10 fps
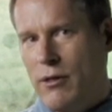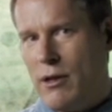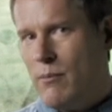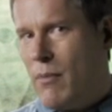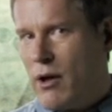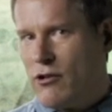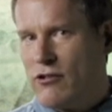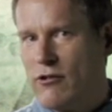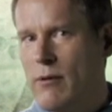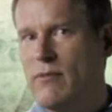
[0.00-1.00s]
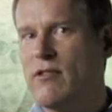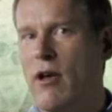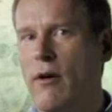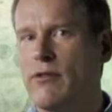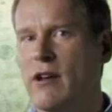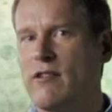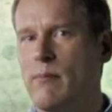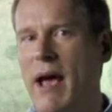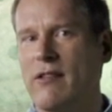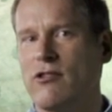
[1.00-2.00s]
then mutters to himself that his
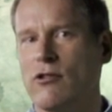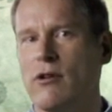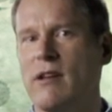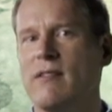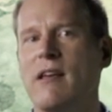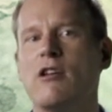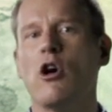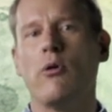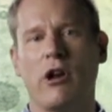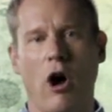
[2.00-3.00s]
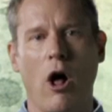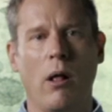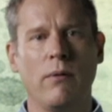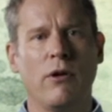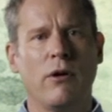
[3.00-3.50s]
master is a know-it-all.